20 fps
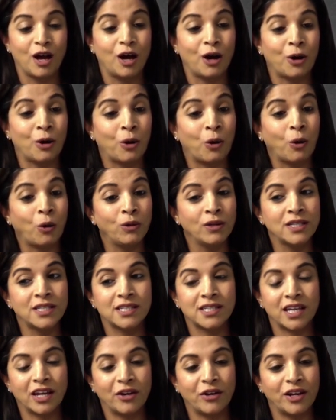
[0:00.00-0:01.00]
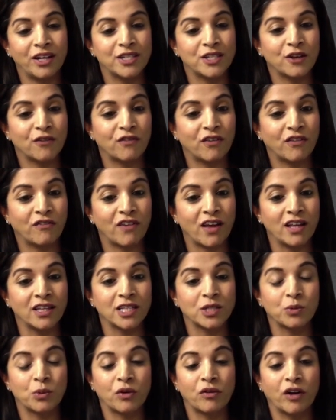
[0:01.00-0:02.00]
A whole series of
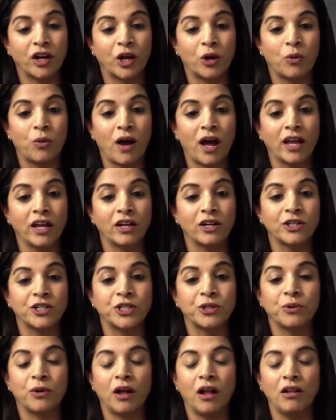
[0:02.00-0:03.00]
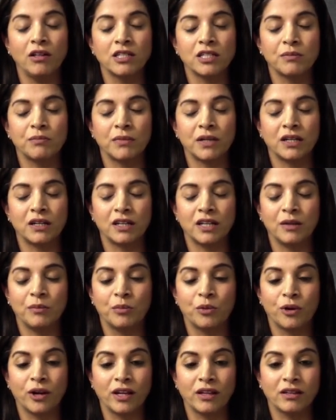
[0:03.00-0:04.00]
events were required to
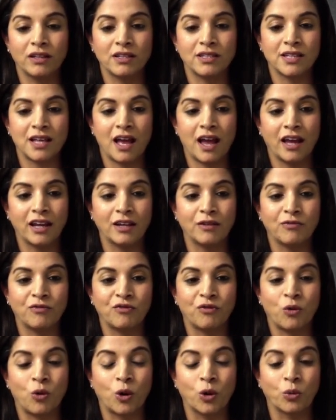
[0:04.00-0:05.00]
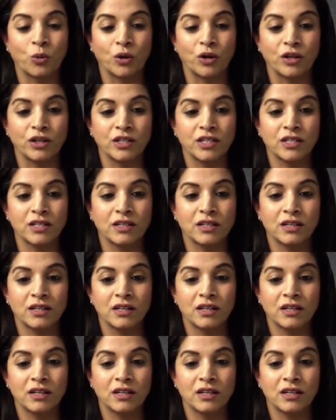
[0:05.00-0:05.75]
ultimately bring this item forward.